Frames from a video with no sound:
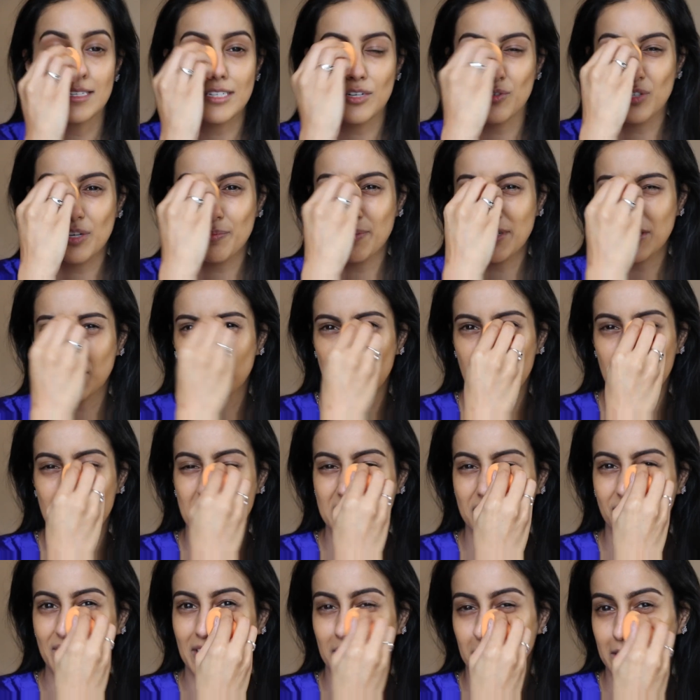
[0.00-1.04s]
I don't want to put too
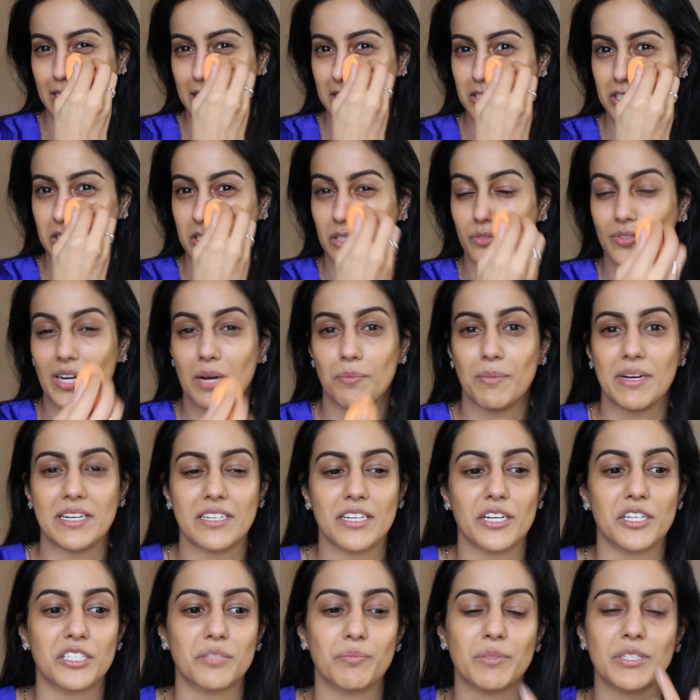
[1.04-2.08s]
much foundation around my
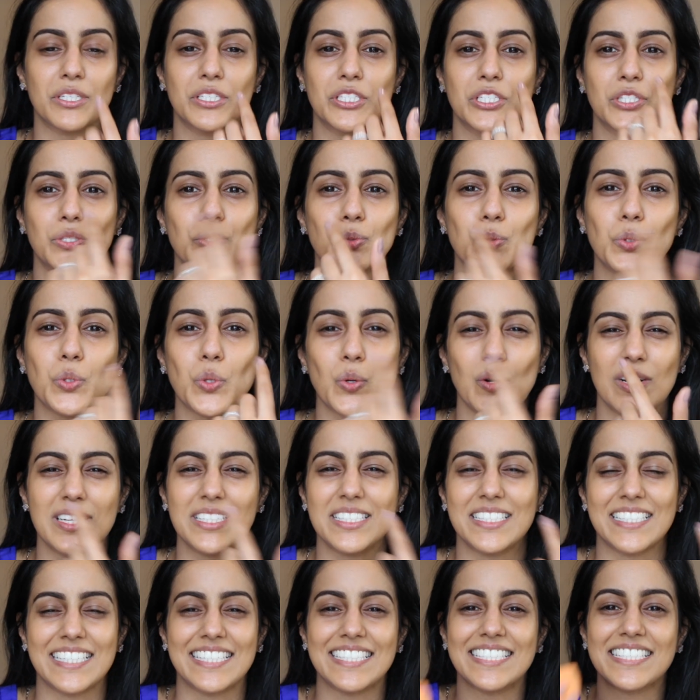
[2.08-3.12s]
nose because it's all
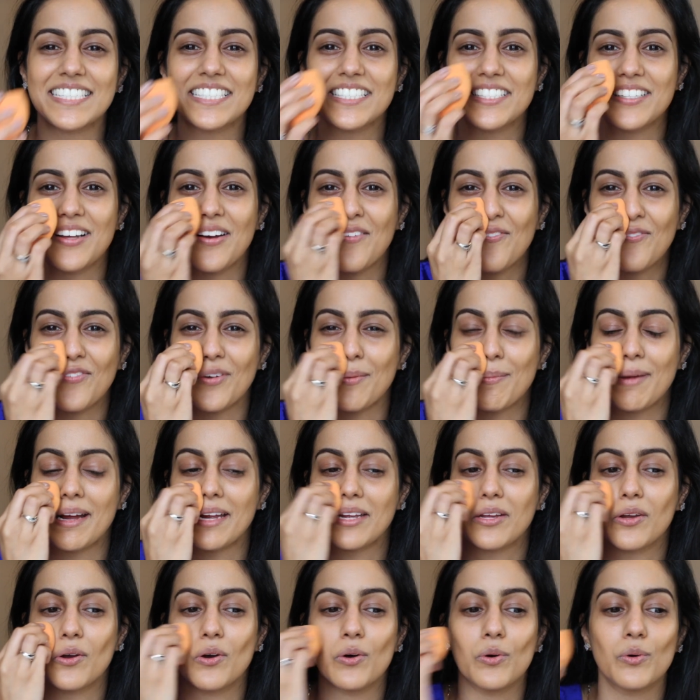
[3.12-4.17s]
crusty and stuff from my
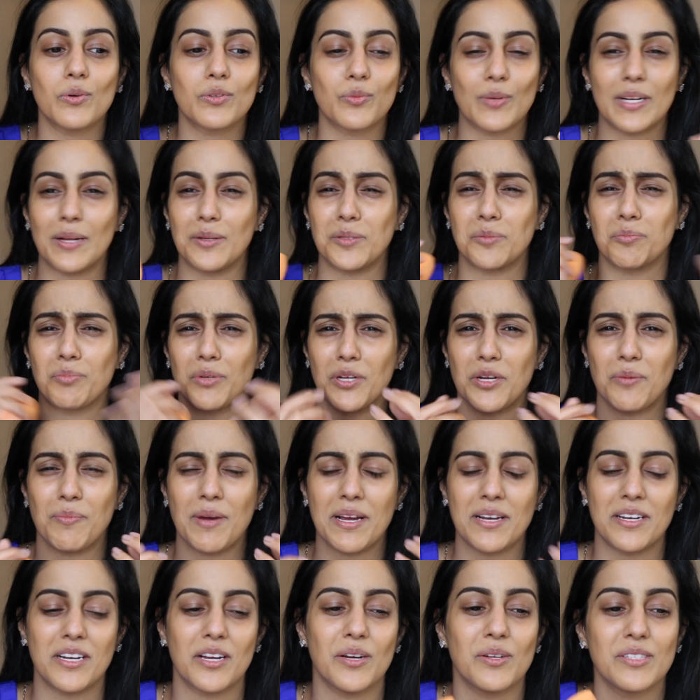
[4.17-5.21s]
cold. When I was blowing
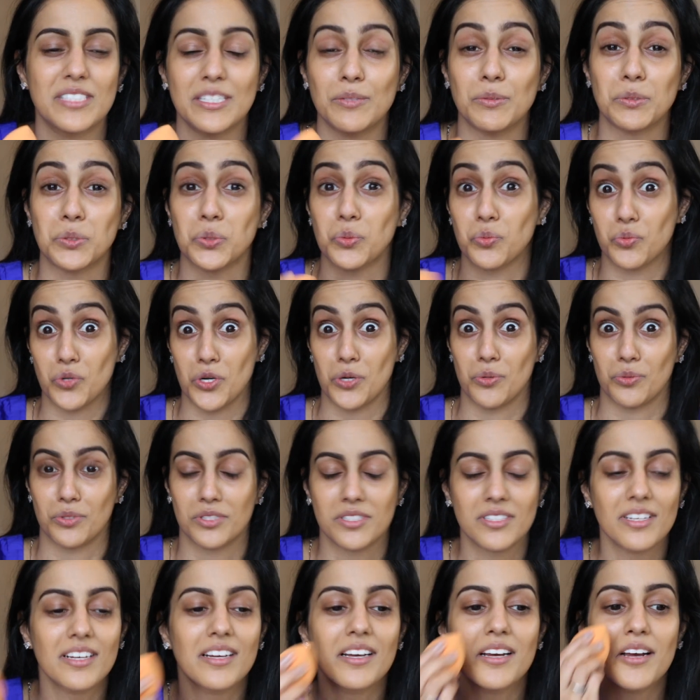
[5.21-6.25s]
my nose it was
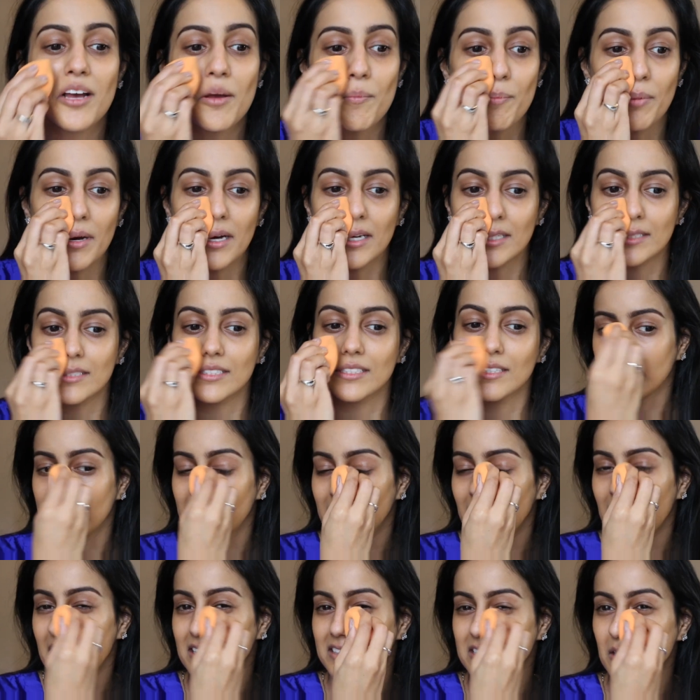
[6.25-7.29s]
gross, but
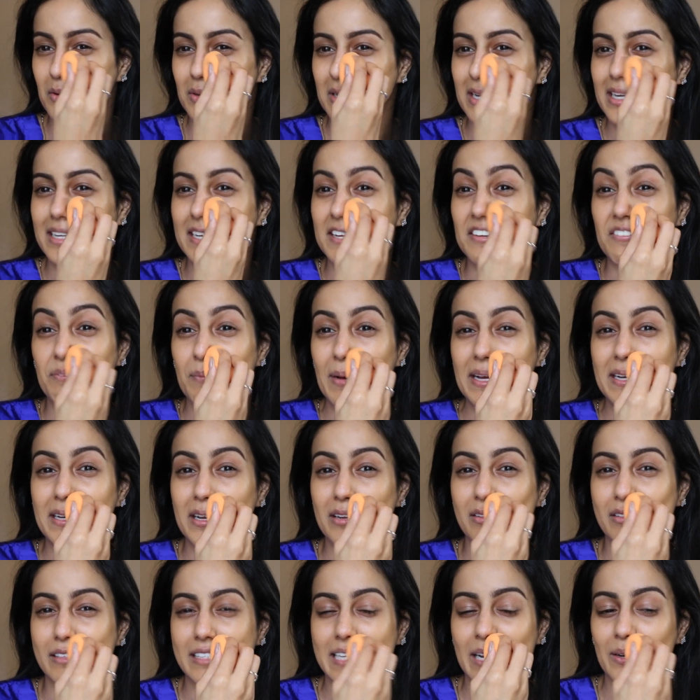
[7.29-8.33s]
yeah, I don't want to leave my
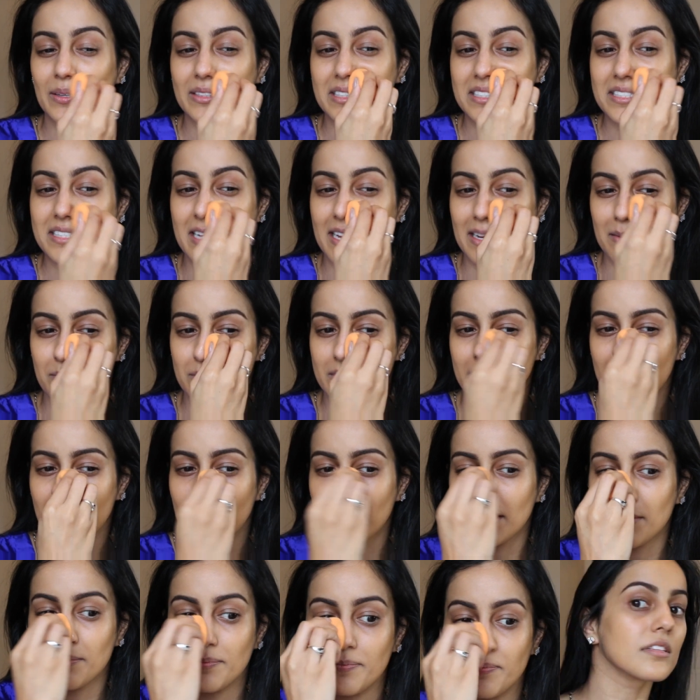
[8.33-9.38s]
nose out at the same
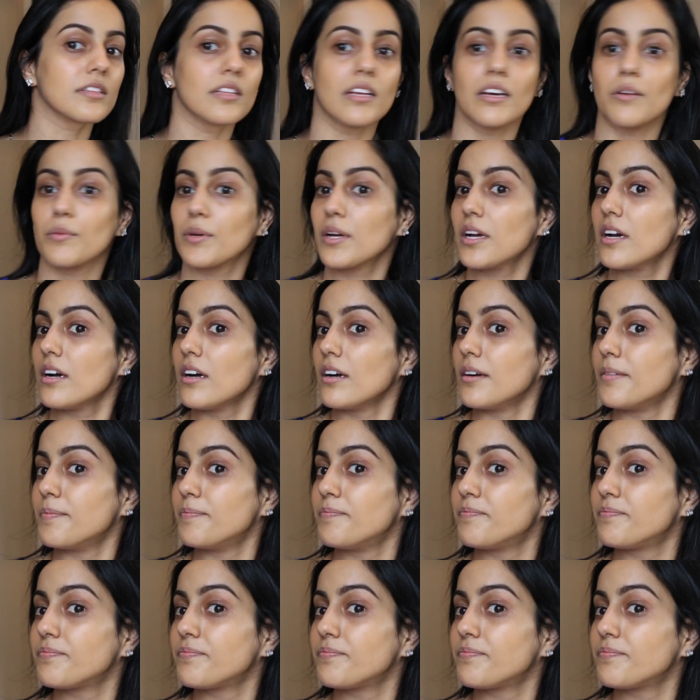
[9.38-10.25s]
time. There we are.